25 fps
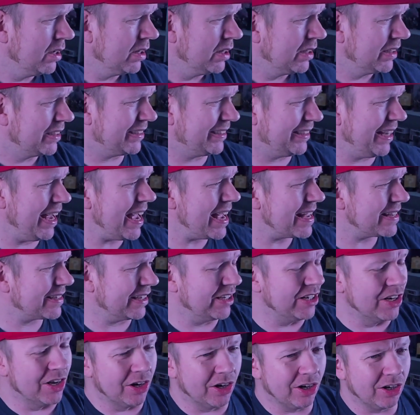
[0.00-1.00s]

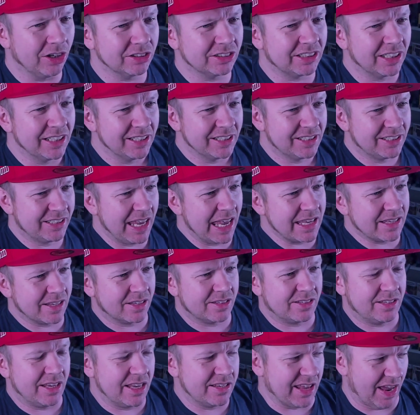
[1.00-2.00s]
Caesar knows. Caesar
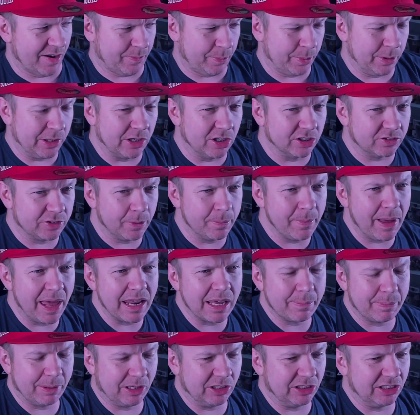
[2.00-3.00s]
says everybody goes for
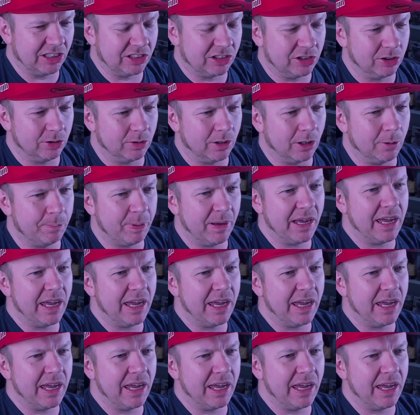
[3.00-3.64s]
medic because it's too OP.